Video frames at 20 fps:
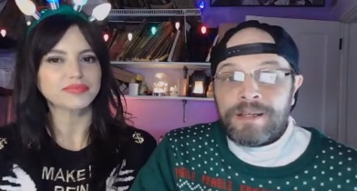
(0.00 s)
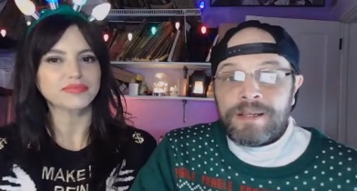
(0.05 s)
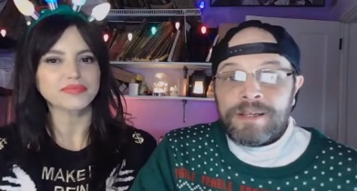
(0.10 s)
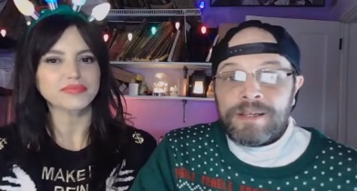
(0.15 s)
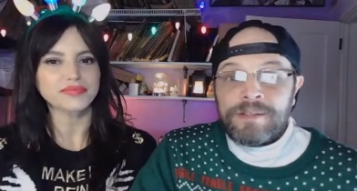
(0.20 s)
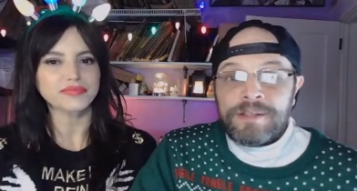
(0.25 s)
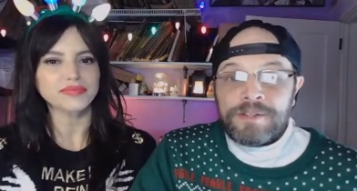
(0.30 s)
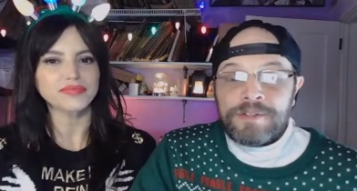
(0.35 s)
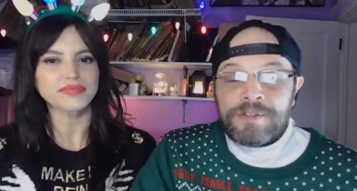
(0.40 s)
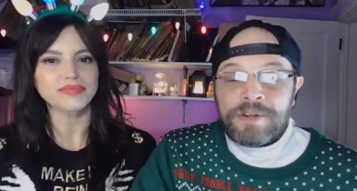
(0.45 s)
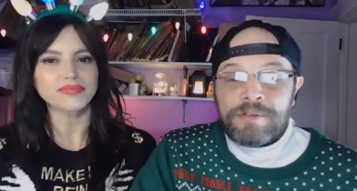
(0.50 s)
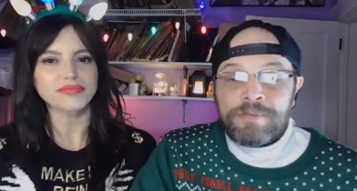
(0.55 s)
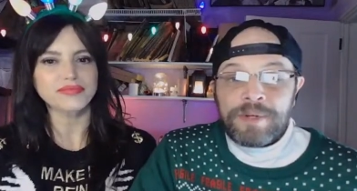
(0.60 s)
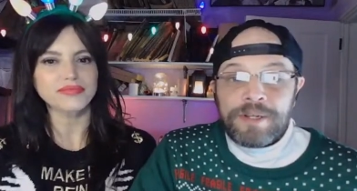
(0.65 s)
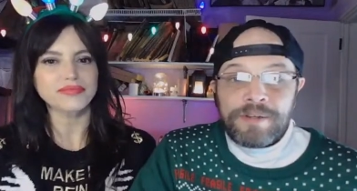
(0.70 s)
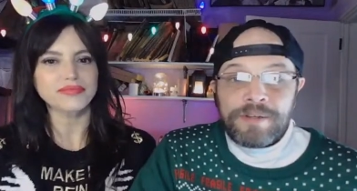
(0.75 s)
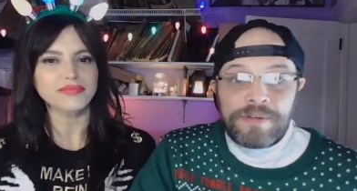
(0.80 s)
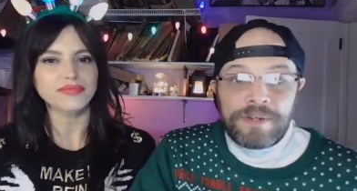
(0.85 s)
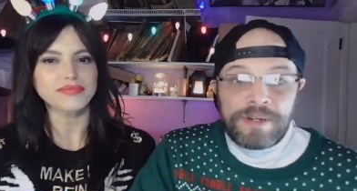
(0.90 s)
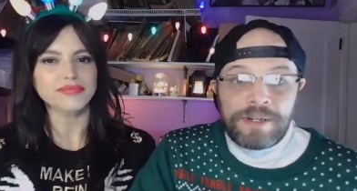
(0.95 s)
Speaker 1: And thanks
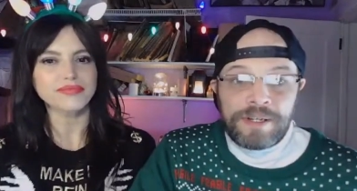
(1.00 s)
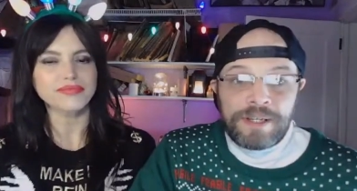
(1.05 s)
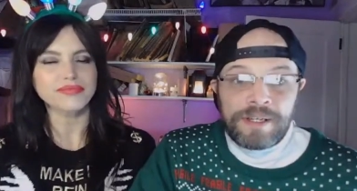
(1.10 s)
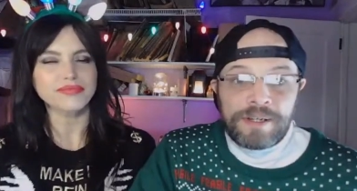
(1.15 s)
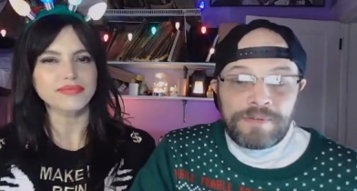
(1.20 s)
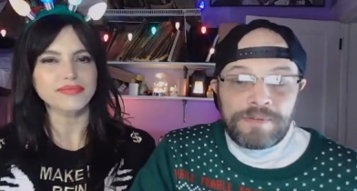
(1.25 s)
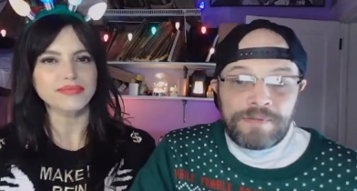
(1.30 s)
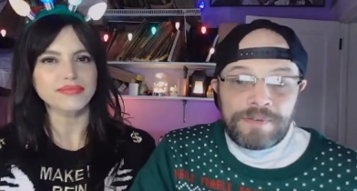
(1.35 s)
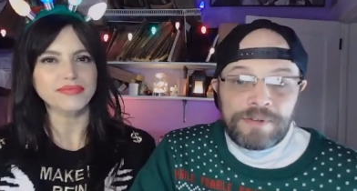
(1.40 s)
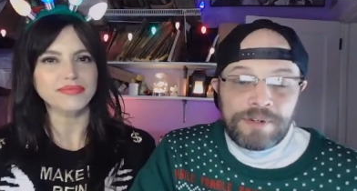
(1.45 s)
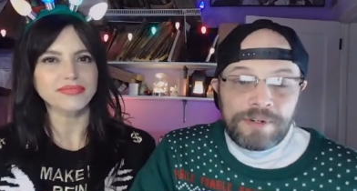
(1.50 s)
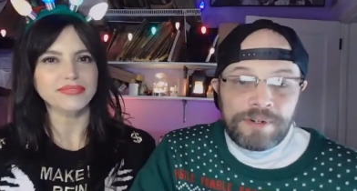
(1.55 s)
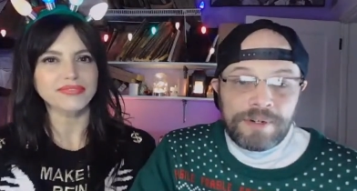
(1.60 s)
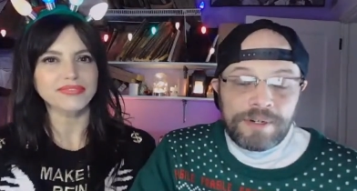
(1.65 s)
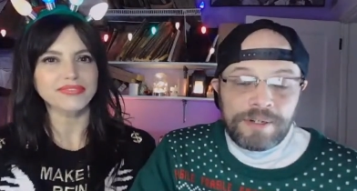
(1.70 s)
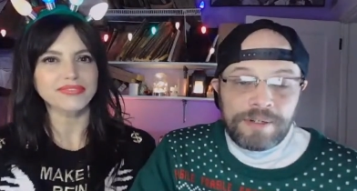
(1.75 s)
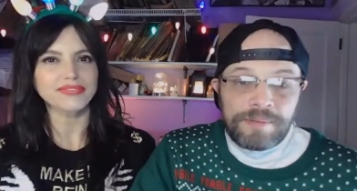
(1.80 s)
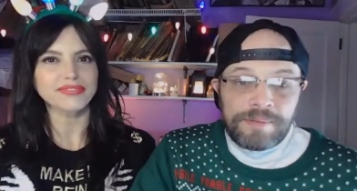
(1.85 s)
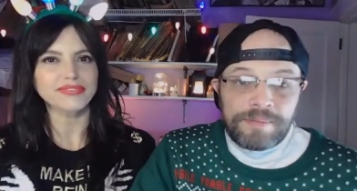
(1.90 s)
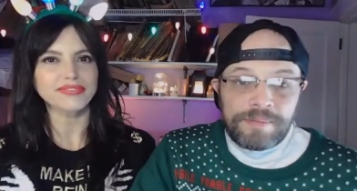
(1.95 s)
everybody uh, again
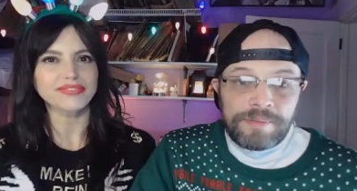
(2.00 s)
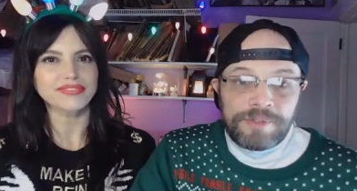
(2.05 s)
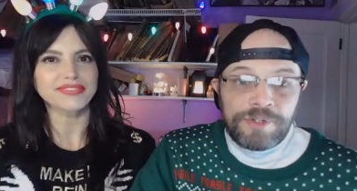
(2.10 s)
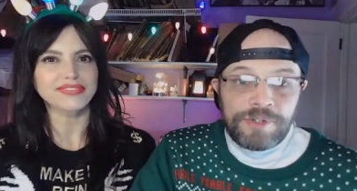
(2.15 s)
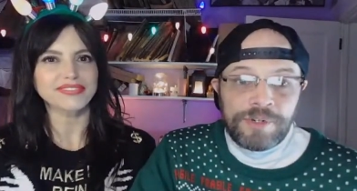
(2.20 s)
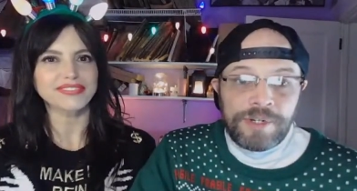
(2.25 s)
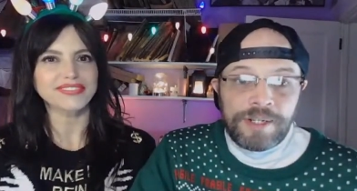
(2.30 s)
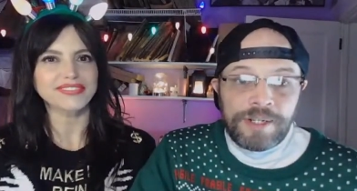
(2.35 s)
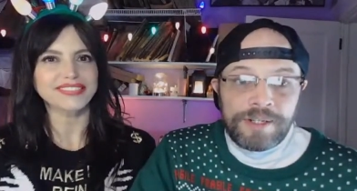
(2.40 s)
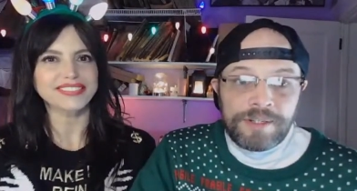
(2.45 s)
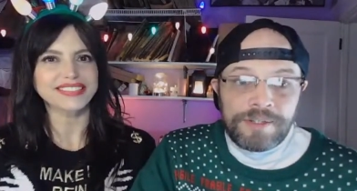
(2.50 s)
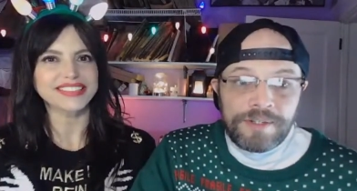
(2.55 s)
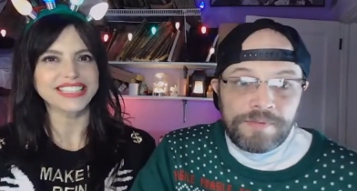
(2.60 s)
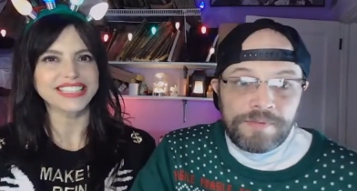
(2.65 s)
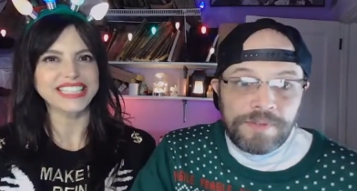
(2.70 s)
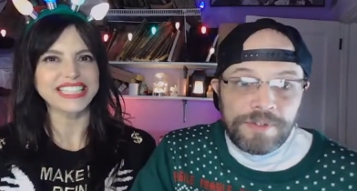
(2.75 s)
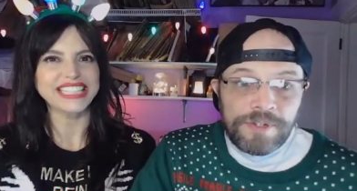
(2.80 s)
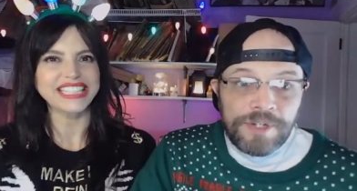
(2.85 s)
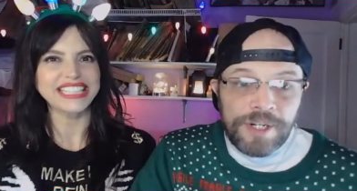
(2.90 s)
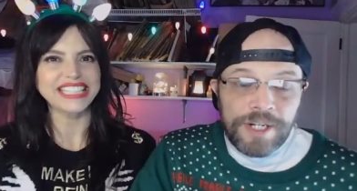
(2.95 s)
for um, joining
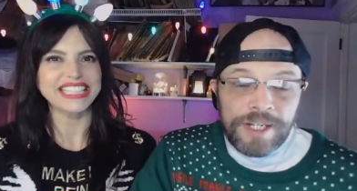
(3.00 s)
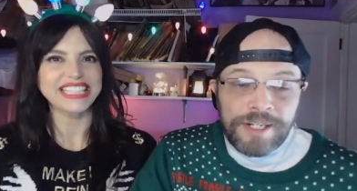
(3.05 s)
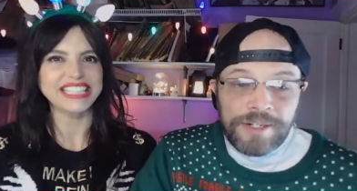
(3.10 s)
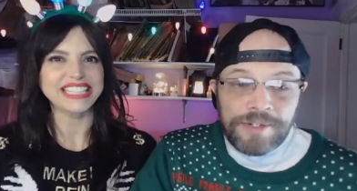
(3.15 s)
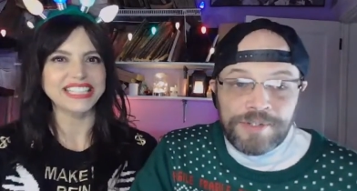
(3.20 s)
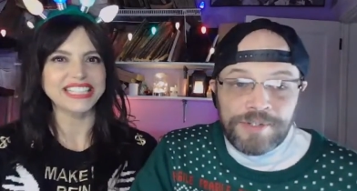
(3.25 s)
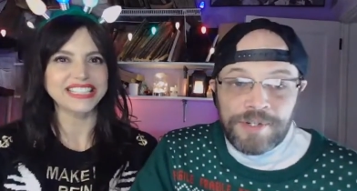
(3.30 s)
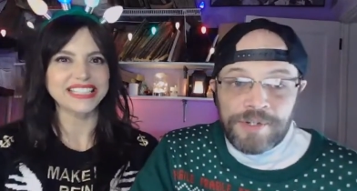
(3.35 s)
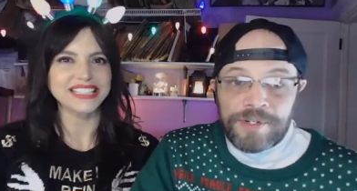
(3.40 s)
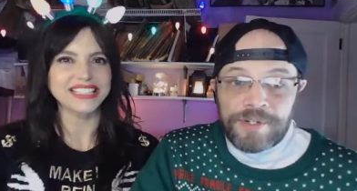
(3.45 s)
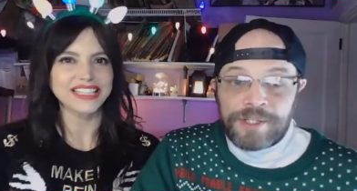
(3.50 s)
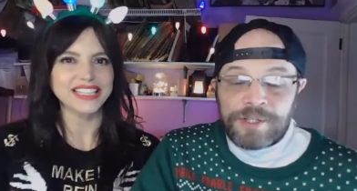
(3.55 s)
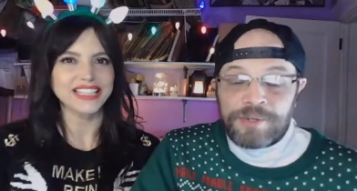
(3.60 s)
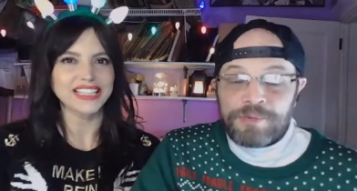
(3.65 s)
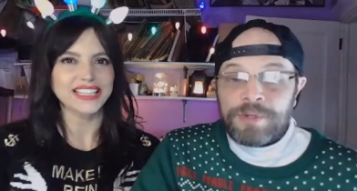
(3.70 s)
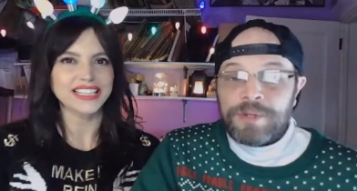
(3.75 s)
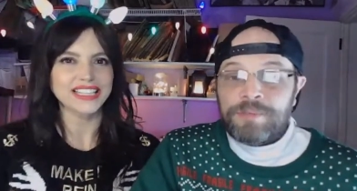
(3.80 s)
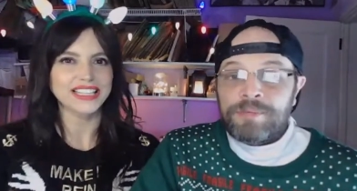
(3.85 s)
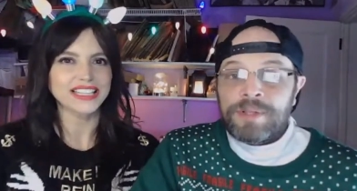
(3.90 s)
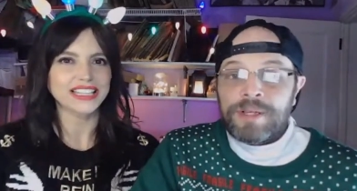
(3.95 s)
us. If you're checking us out
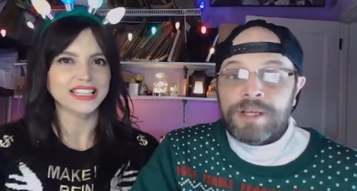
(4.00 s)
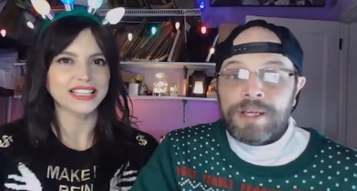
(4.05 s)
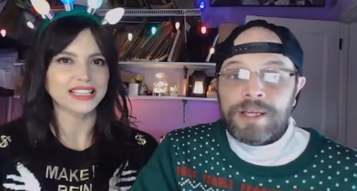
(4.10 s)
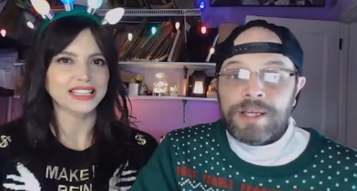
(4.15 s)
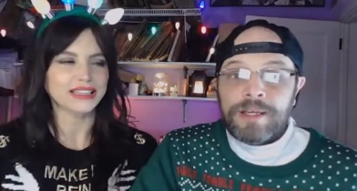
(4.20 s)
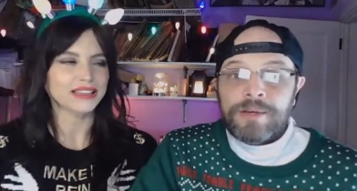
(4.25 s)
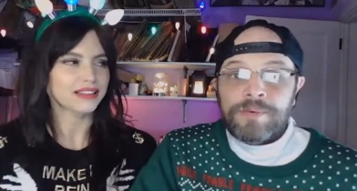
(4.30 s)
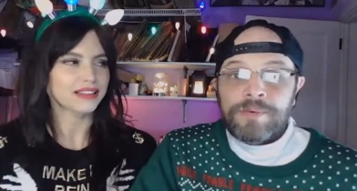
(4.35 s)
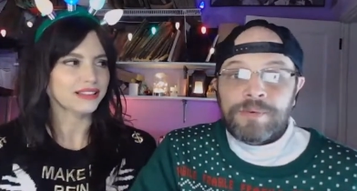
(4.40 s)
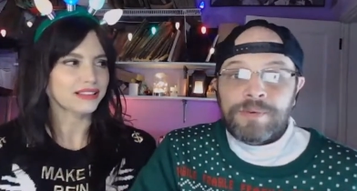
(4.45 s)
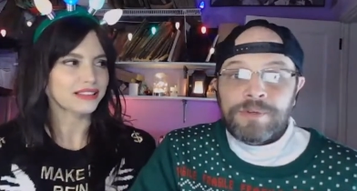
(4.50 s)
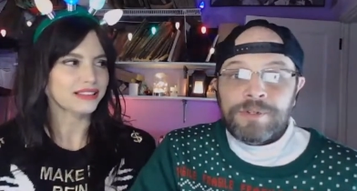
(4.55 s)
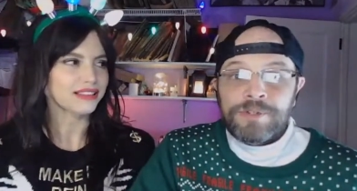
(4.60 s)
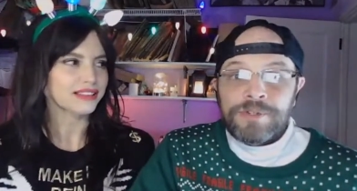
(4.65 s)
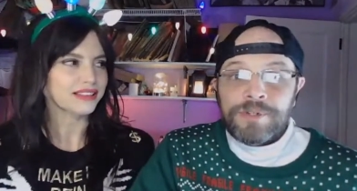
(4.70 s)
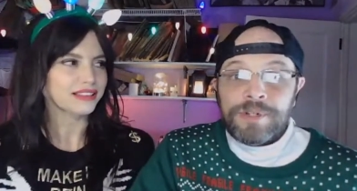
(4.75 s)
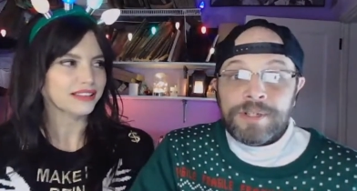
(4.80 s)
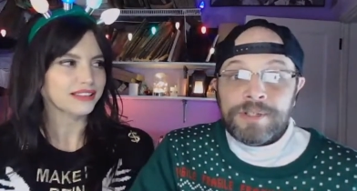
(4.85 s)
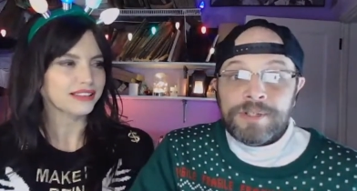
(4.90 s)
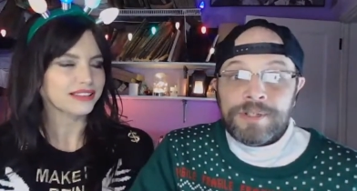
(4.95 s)
on the replay
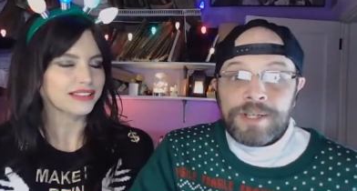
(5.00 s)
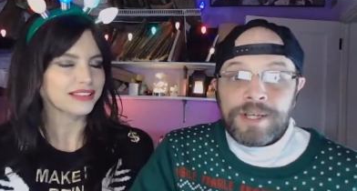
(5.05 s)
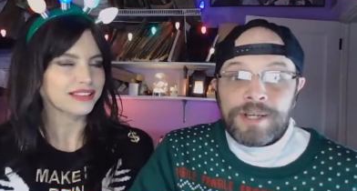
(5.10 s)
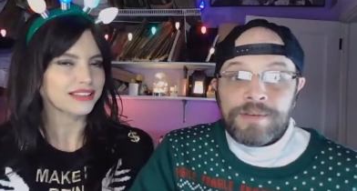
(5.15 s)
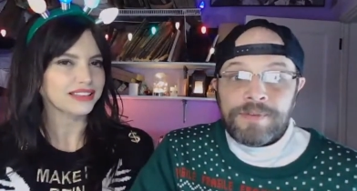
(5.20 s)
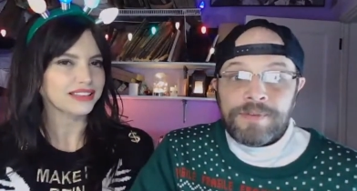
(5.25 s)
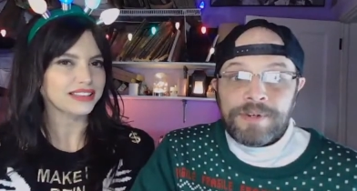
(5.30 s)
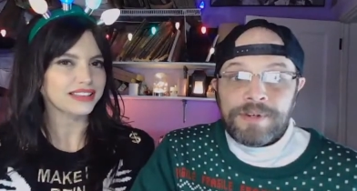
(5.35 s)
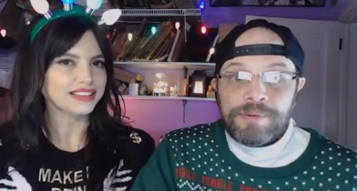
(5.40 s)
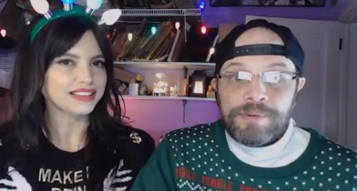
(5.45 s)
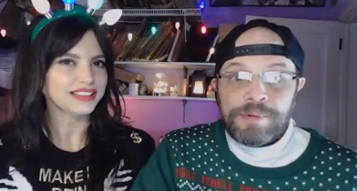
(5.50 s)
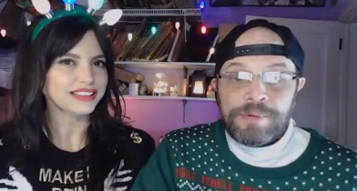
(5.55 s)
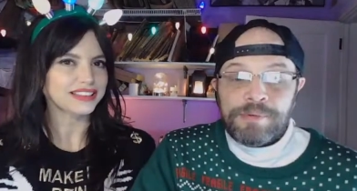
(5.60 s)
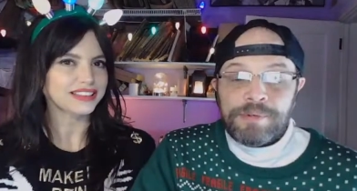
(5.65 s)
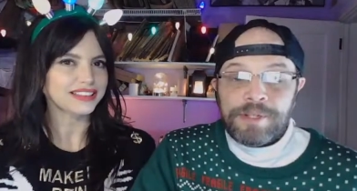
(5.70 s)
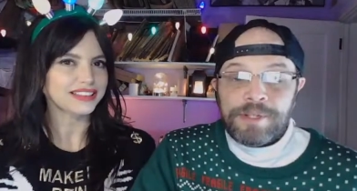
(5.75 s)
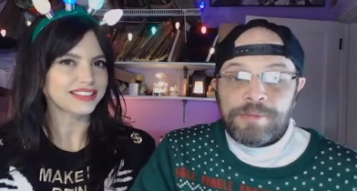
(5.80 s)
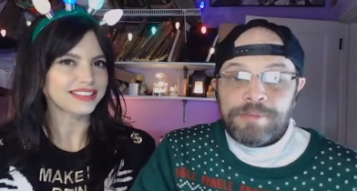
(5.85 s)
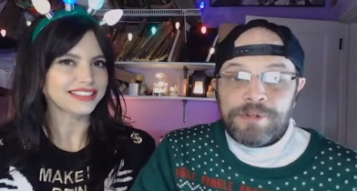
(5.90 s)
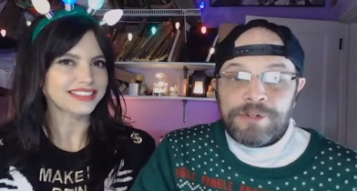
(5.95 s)
or joining us live here,
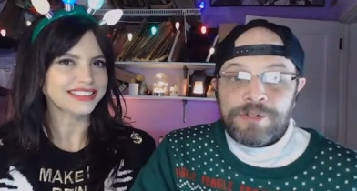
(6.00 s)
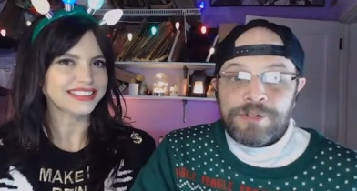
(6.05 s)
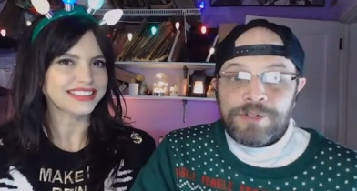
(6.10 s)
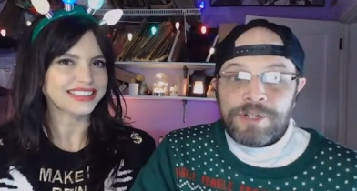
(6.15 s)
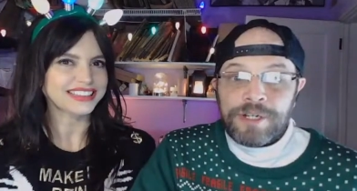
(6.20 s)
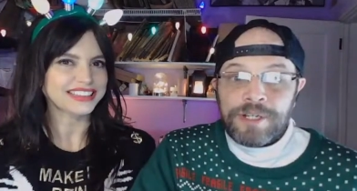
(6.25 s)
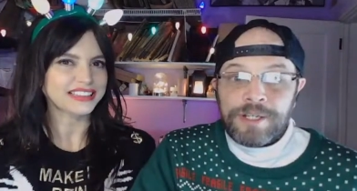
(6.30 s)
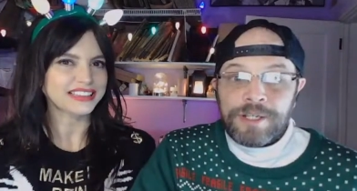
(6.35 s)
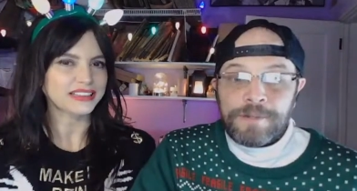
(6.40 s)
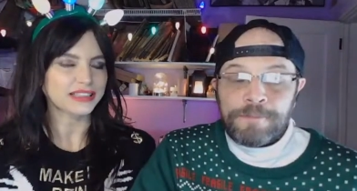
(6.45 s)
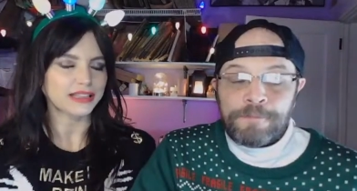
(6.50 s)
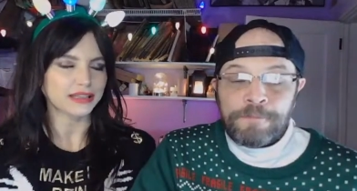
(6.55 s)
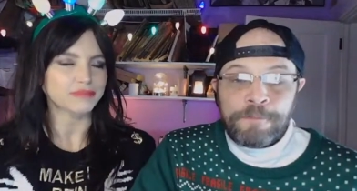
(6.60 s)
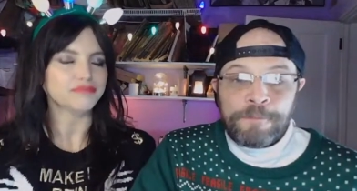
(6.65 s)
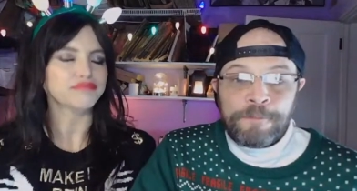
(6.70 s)
we really appreciate it.